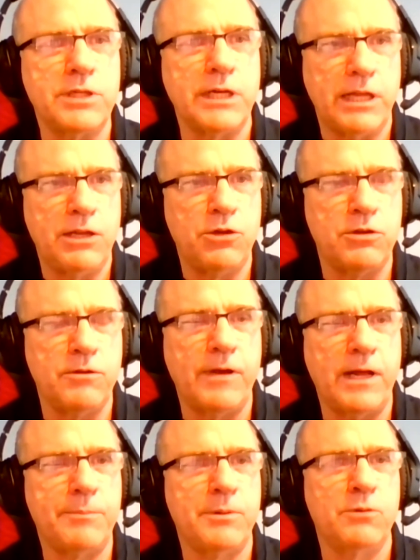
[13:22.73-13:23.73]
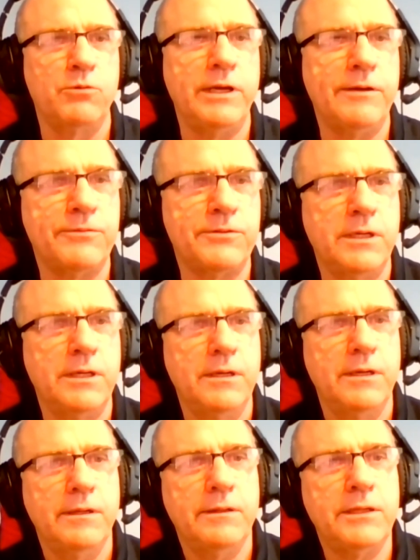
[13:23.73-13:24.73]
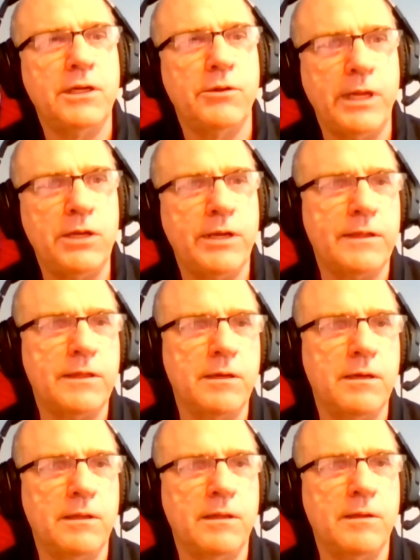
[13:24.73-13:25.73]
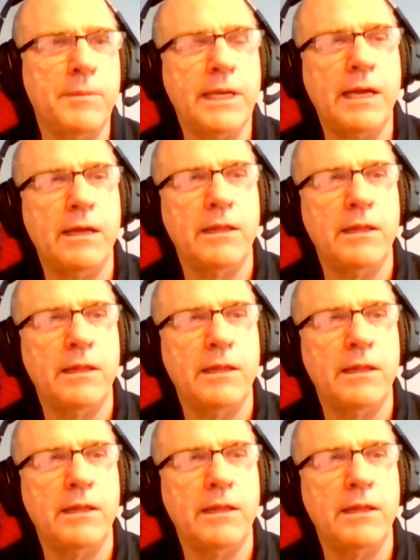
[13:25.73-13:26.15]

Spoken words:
and then you develop a rift, then you get the